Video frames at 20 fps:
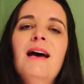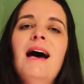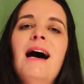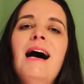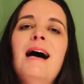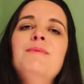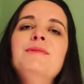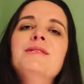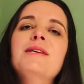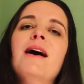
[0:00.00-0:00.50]

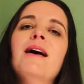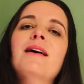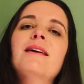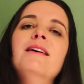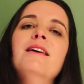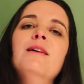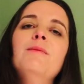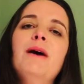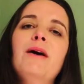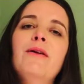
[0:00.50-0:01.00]
I'm
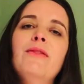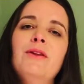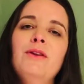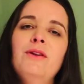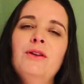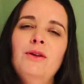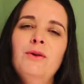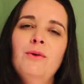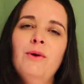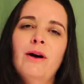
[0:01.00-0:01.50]
talking about the
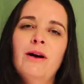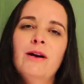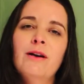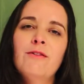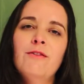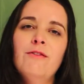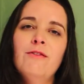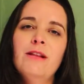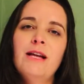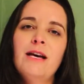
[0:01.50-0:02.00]
new heart
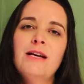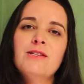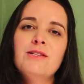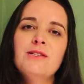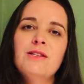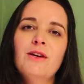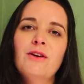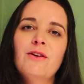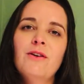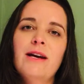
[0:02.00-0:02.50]
of flesh
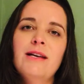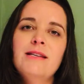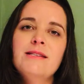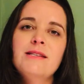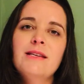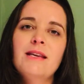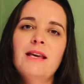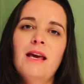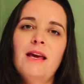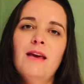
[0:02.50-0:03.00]
that
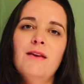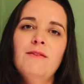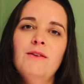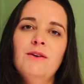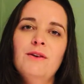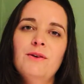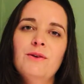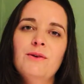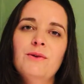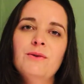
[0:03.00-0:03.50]
Christ gave
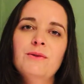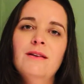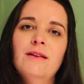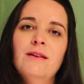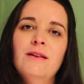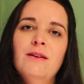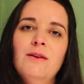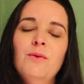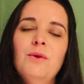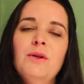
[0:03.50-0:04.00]
you
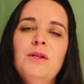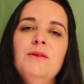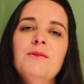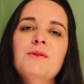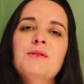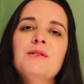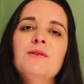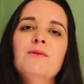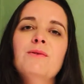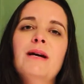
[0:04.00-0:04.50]
when you
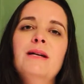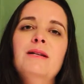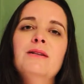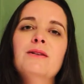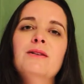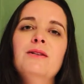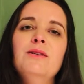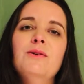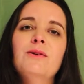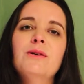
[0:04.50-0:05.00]

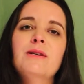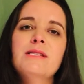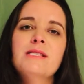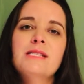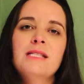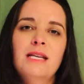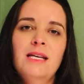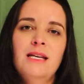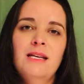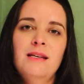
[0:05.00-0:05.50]
surrendered yours
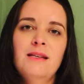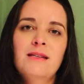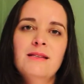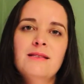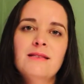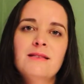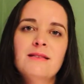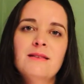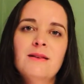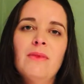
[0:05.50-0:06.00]
to
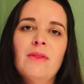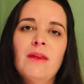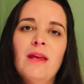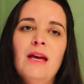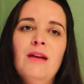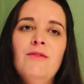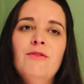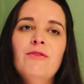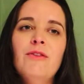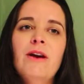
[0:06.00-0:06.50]
His.
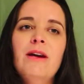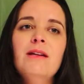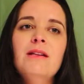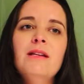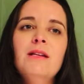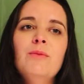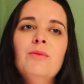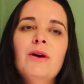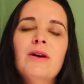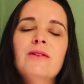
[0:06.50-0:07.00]
And
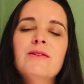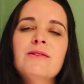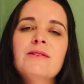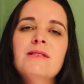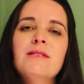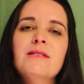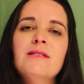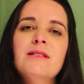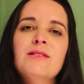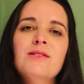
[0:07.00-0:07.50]
frankly, brothers
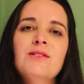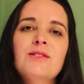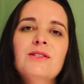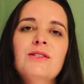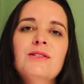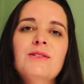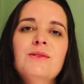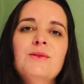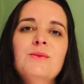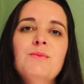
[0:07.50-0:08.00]
and
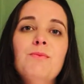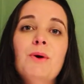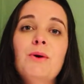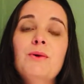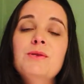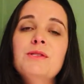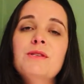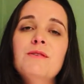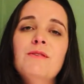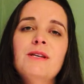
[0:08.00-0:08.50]
sisters,
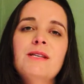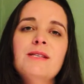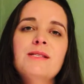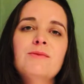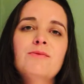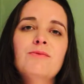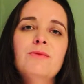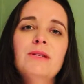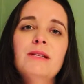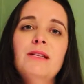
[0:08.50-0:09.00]
most of
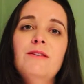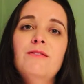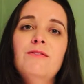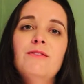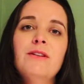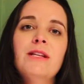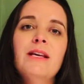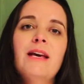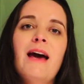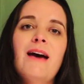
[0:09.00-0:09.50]
us really
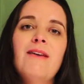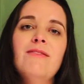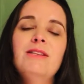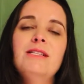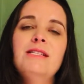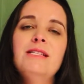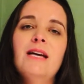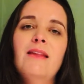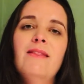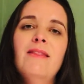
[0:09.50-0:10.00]
fully
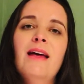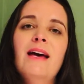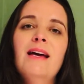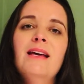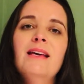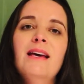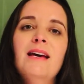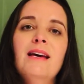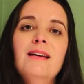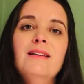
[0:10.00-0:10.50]
haven't done that
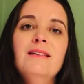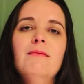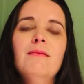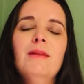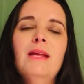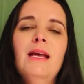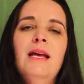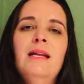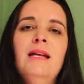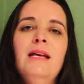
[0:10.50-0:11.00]
yet.
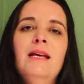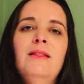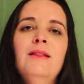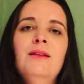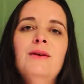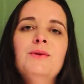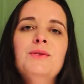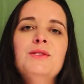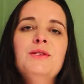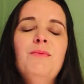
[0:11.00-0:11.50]
And in
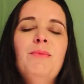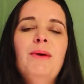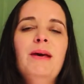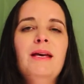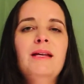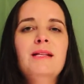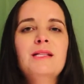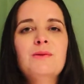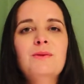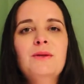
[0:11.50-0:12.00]
those
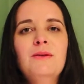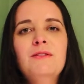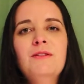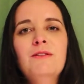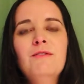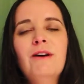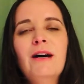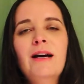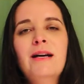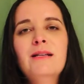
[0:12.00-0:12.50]
debates, we've
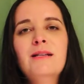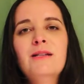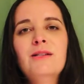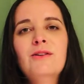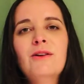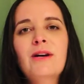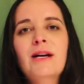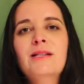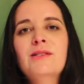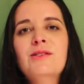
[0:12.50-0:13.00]
divided
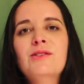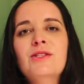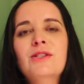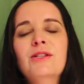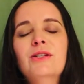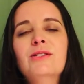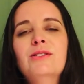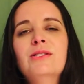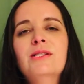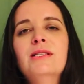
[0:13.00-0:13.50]
Christ
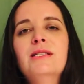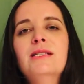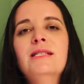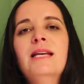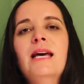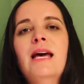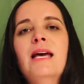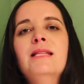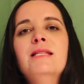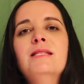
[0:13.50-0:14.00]
Church into
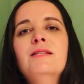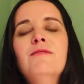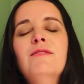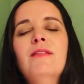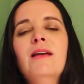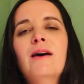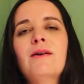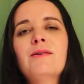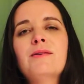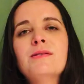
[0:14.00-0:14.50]
tens of
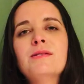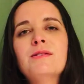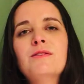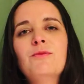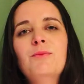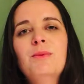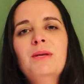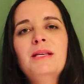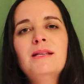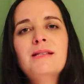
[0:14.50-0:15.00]
thousands
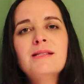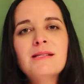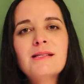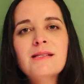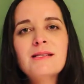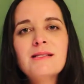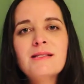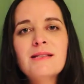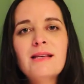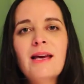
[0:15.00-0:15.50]
of
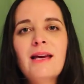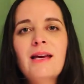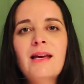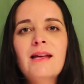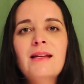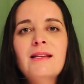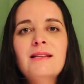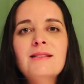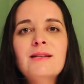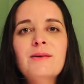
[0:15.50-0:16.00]
pieces,
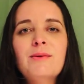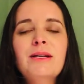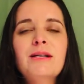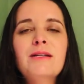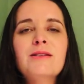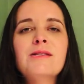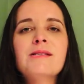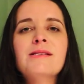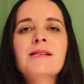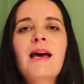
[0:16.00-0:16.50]
and we are
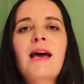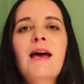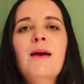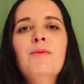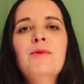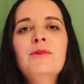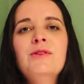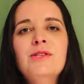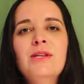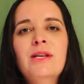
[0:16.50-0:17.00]
just
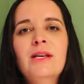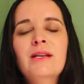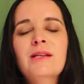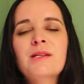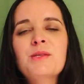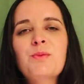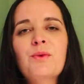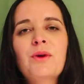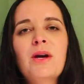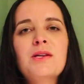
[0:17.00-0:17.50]
hemorrhaging
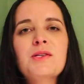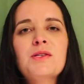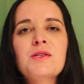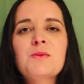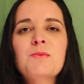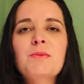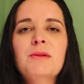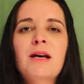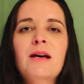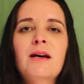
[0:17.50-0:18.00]
His precious
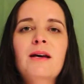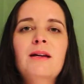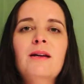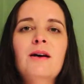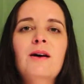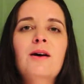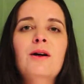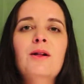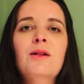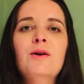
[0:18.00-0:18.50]
blood
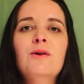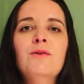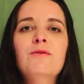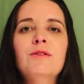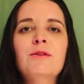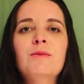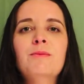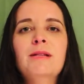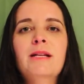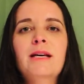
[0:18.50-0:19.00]
all over
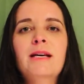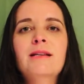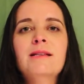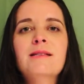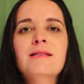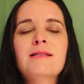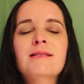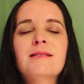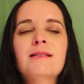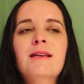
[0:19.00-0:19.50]
the
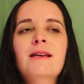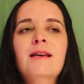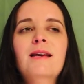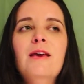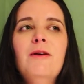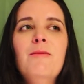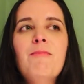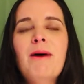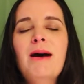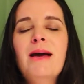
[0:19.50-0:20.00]
place.
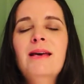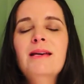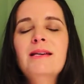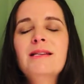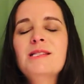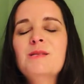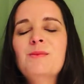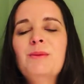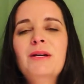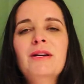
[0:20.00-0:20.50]
In my
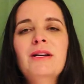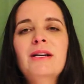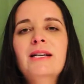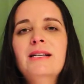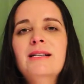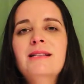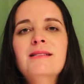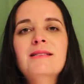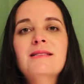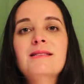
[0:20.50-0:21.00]

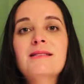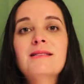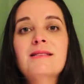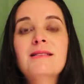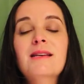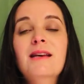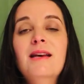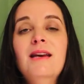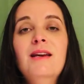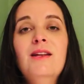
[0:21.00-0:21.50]
experience,
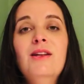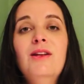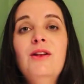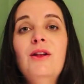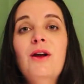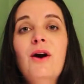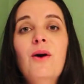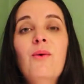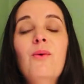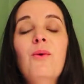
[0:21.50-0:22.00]

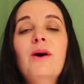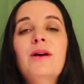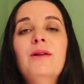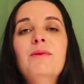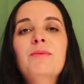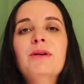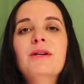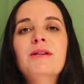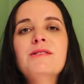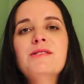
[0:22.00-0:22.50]
no one
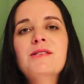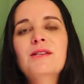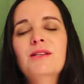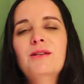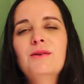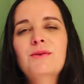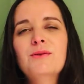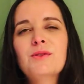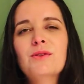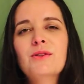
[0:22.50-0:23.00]

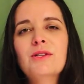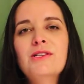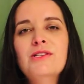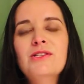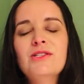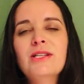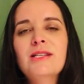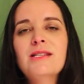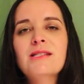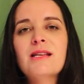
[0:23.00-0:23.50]
persecutes
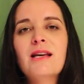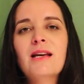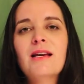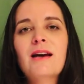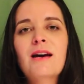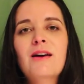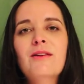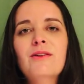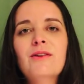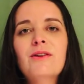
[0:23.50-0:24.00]
Christians like
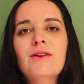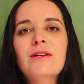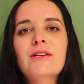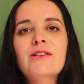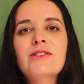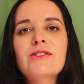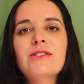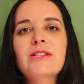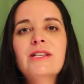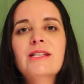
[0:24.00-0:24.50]
other
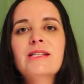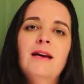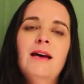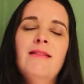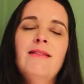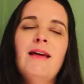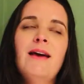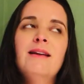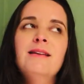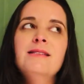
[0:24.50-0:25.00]
Christians,
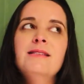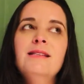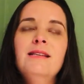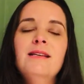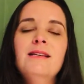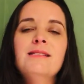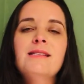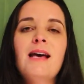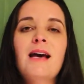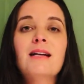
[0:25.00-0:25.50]
and that is the
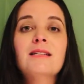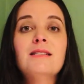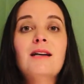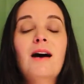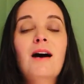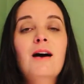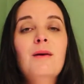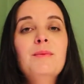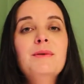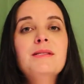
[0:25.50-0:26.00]
exact
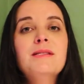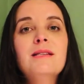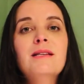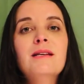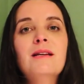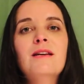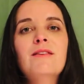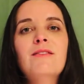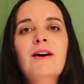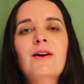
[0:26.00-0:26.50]

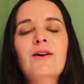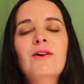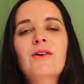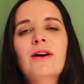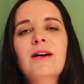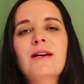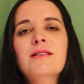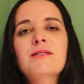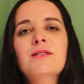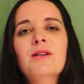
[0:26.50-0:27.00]
opposite of how
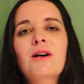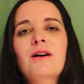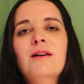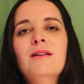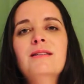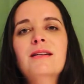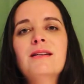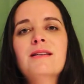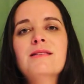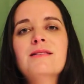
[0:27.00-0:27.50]
Christ
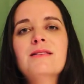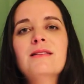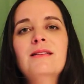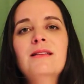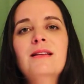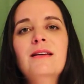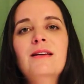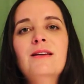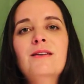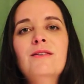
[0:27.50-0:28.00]
called us to
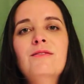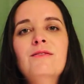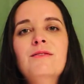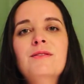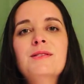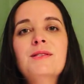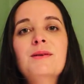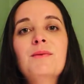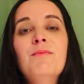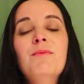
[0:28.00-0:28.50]
live,
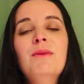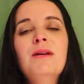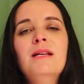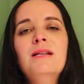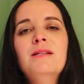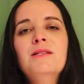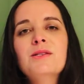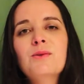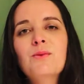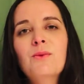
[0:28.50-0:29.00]

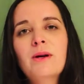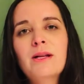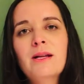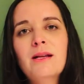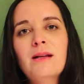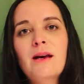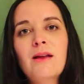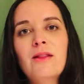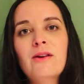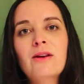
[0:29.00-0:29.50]
submitted to one
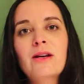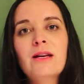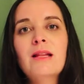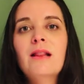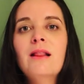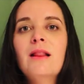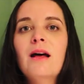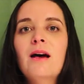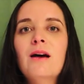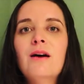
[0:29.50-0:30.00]
another
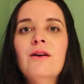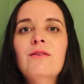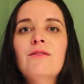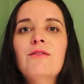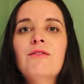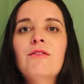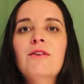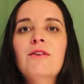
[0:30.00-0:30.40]
in love.